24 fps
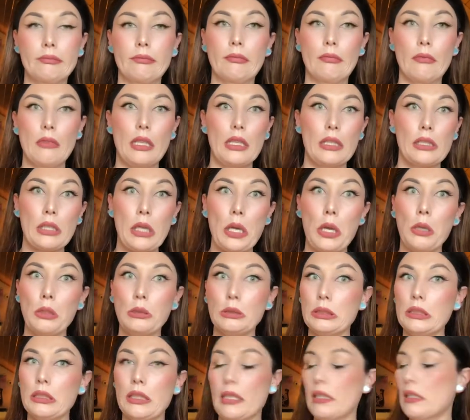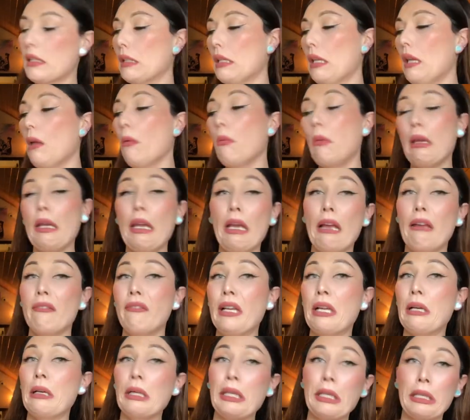this coldness that we have
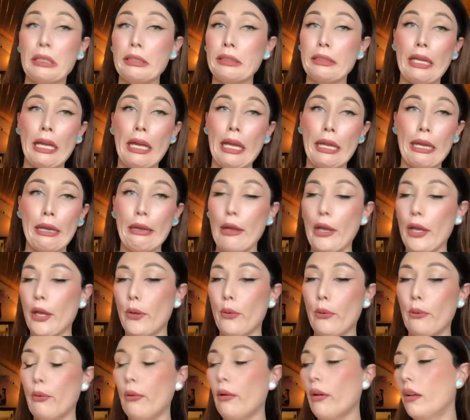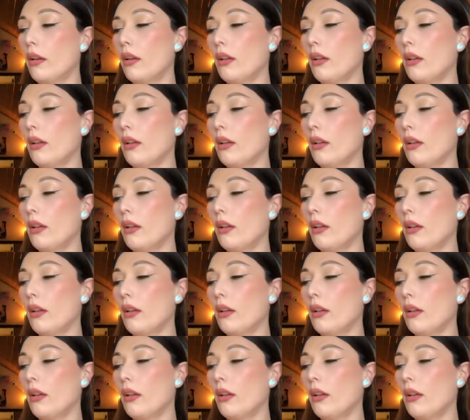out here in Idaho.